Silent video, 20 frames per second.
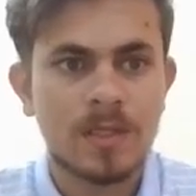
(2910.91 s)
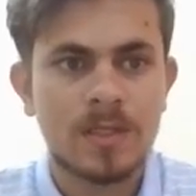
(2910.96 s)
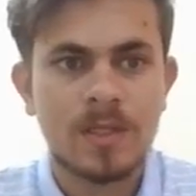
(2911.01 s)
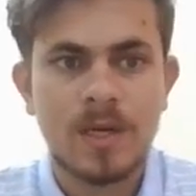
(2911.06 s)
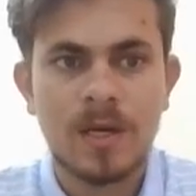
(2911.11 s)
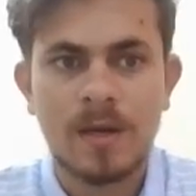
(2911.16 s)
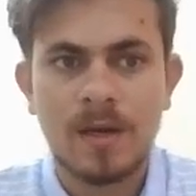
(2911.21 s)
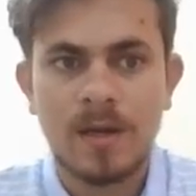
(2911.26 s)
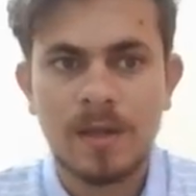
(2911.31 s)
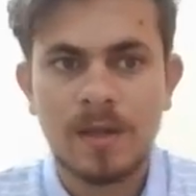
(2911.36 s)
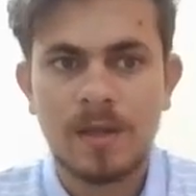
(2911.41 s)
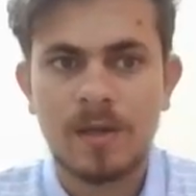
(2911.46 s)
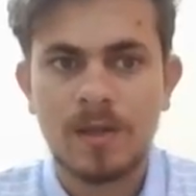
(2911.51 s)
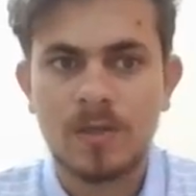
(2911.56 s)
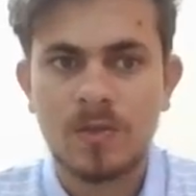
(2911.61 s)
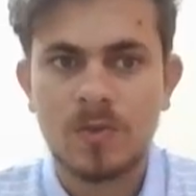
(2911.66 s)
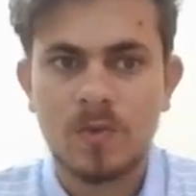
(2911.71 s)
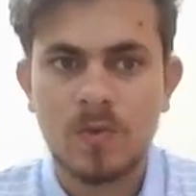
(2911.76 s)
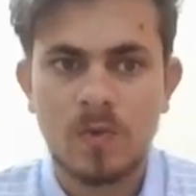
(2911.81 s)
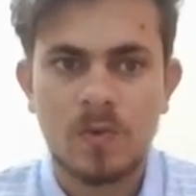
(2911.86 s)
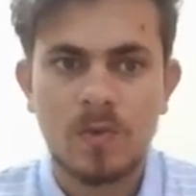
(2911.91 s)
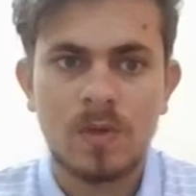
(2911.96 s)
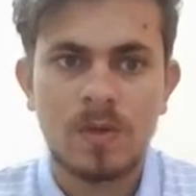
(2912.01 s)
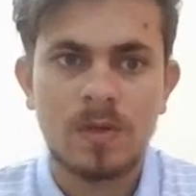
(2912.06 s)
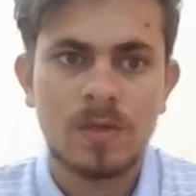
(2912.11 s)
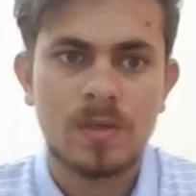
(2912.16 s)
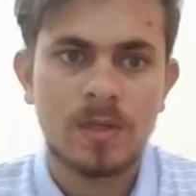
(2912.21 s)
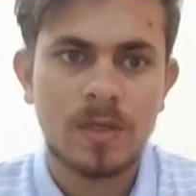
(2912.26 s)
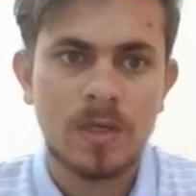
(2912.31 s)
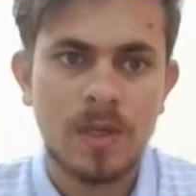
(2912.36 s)
Struggling in school,
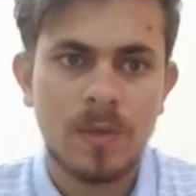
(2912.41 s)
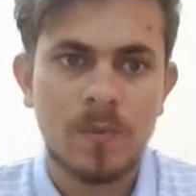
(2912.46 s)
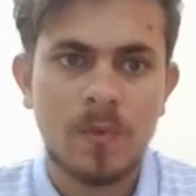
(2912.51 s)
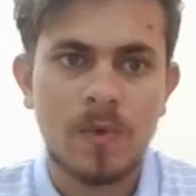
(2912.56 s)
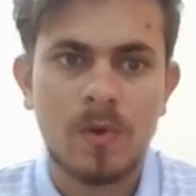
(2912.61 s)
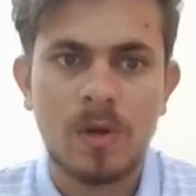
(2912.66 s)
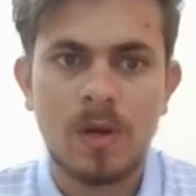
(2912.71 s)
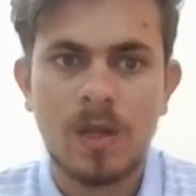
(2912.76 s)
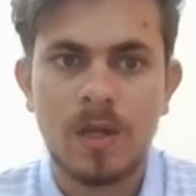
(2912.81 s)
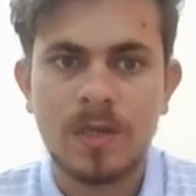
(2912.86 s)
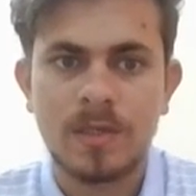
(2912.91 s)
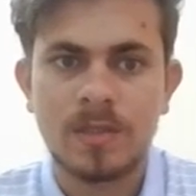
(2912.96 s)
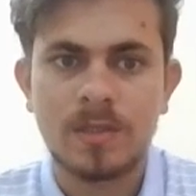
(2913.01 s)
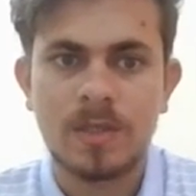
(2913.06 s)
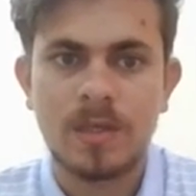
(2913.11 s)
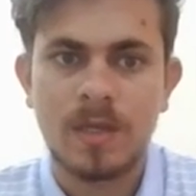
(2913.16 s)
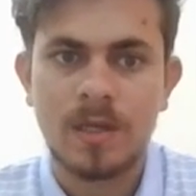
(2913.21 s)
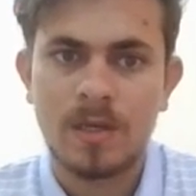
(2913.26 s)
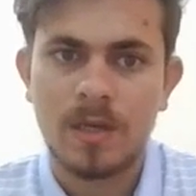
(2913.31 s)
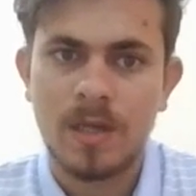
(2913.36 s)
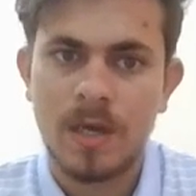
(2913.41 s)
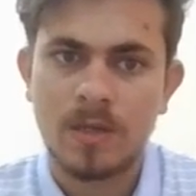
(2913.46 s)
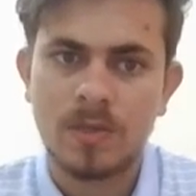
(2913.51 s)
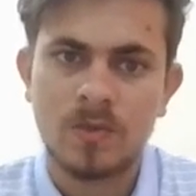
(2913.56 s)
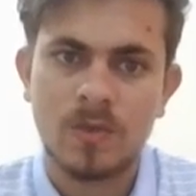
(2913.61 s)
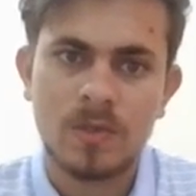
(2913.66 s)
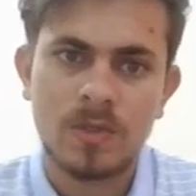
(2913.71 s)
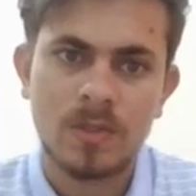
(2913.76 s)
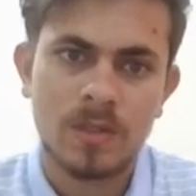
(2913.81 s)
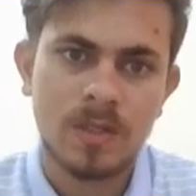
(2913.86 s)
demoralized and
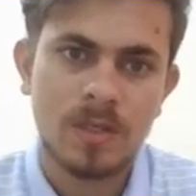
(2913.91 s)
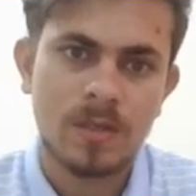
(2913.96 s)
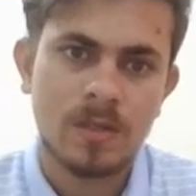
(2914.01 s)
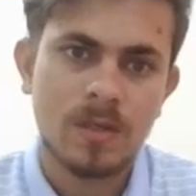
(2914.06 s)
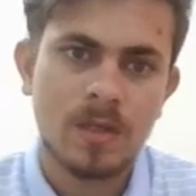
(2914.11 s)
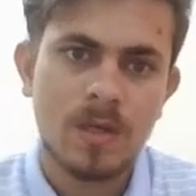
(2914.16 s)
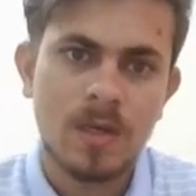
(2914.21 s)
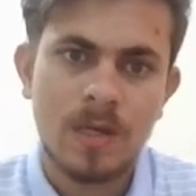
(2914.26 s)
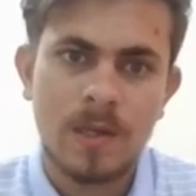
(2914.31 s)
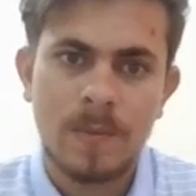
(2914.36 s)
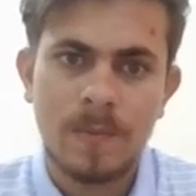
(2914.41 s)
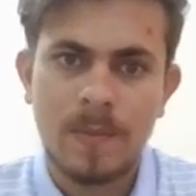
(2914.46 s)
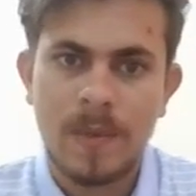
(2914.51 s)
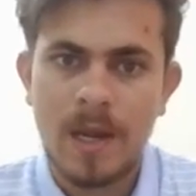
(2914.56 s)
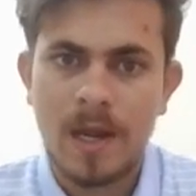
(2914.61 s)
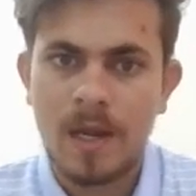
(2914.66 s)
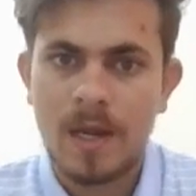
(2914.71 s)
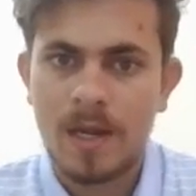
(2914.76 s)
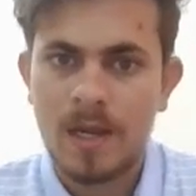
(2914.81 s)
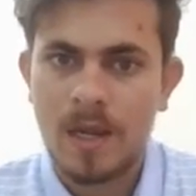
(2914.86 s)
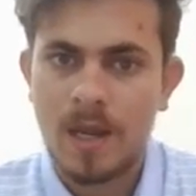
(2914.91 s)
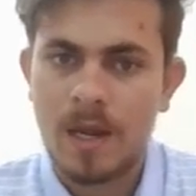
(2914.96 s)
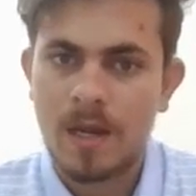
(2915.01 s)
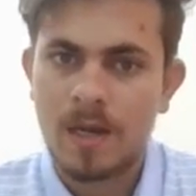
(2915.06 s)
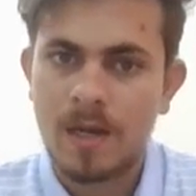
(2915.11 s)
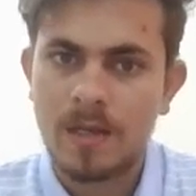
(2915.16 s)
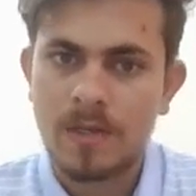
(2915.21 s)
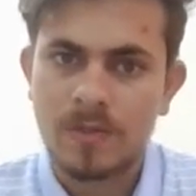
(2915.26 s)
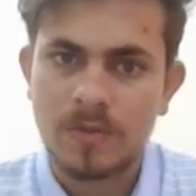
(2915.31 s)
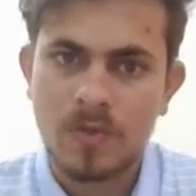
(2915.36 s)
exhausted, Betty
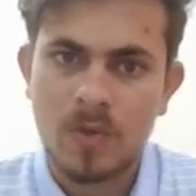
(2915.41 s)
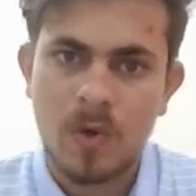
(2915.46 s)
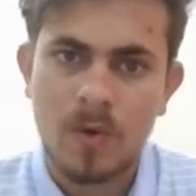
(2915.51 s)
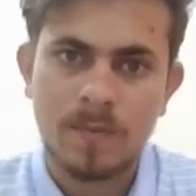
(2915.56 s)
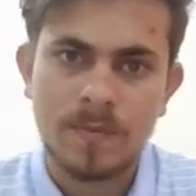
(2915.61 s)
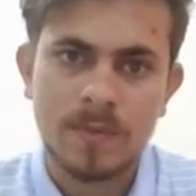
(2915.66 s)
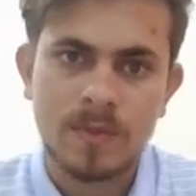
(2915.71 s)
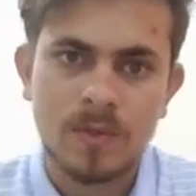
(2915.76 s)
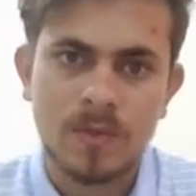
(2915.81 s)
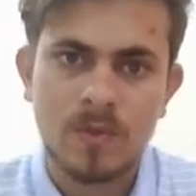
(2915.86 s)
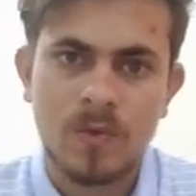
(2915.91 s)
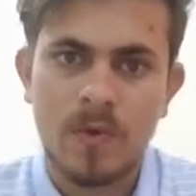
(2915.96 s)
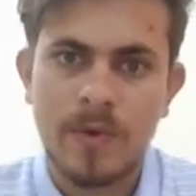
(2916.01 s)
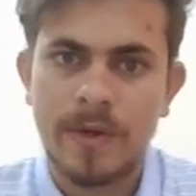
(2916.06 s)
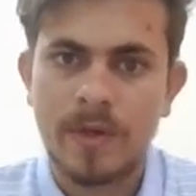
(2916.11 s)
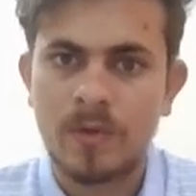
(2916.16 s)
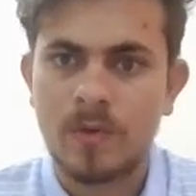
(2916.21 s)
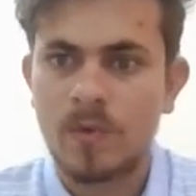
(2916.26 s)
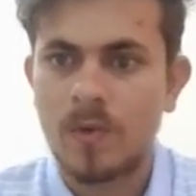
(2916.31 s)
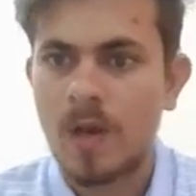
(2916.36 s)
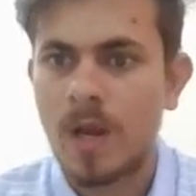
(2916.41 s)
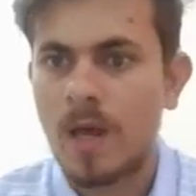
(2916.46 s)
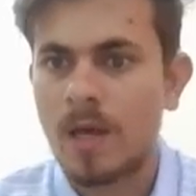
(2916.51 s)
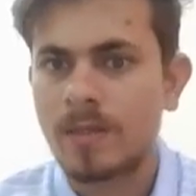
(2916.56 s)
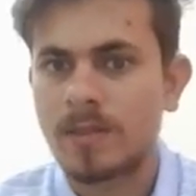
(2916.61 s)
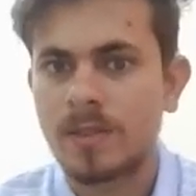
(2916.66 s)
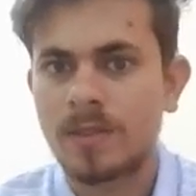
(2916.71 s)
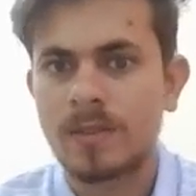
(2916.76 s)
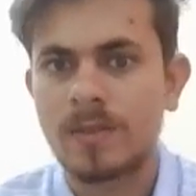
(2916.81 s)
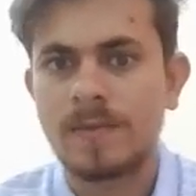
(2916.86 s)
and stops going to
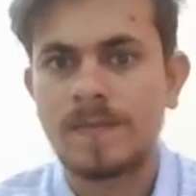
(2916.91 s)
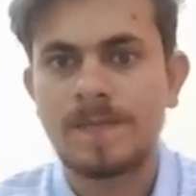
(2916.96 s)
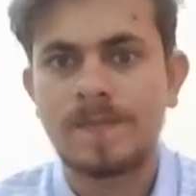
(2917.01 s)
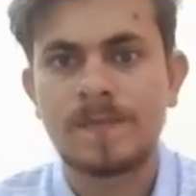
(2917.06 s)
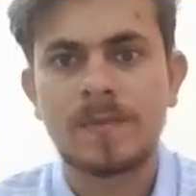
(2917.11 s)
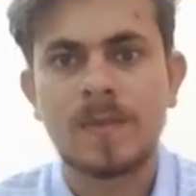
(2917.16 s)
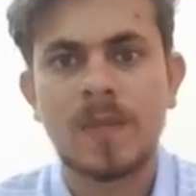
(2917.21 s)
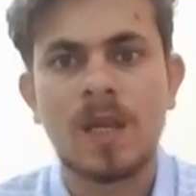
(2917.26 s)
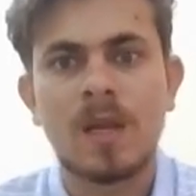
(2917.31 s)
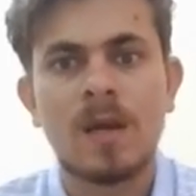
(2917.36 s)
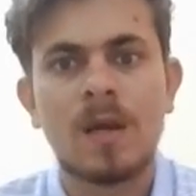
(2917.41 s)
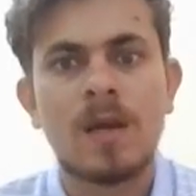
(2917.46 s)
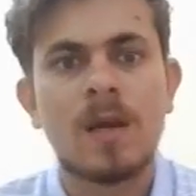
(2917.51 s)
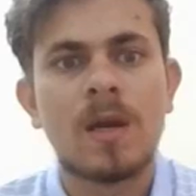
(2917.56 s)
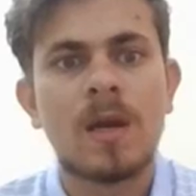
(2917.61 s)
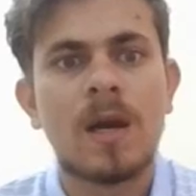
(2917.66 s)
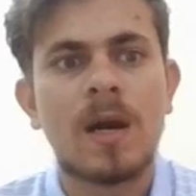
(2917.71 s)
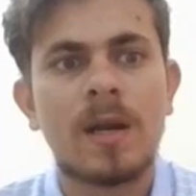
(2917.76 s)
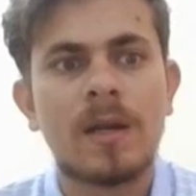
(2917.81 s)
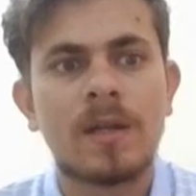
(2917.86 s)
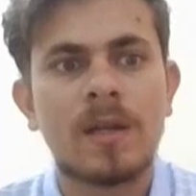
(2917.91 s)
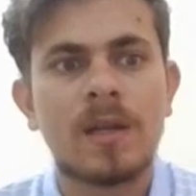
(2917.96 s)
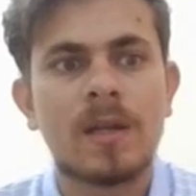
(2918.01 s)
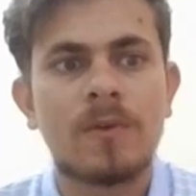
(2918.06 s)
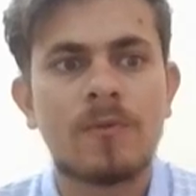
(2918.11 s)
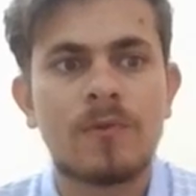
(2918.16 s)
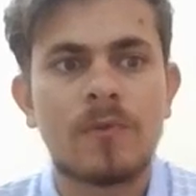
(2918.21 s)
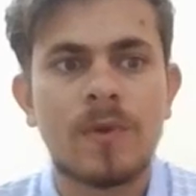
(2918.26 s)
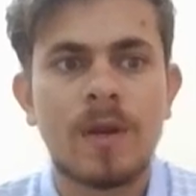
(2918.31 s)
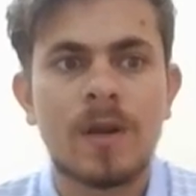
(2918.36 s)
classes until
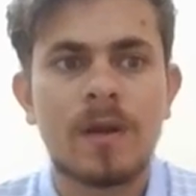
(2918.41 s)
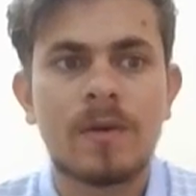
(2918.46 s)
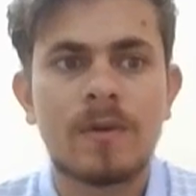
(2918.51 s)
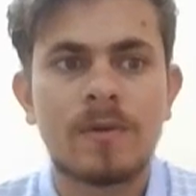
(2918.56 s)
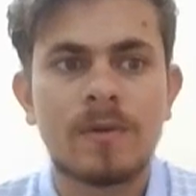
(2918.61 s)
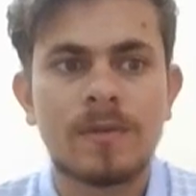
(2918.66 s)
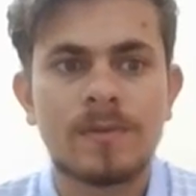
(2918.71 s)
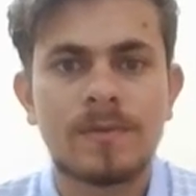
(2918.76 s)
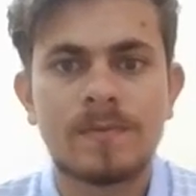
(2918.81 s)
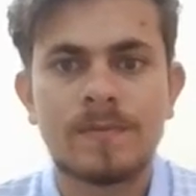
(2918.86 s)
a friend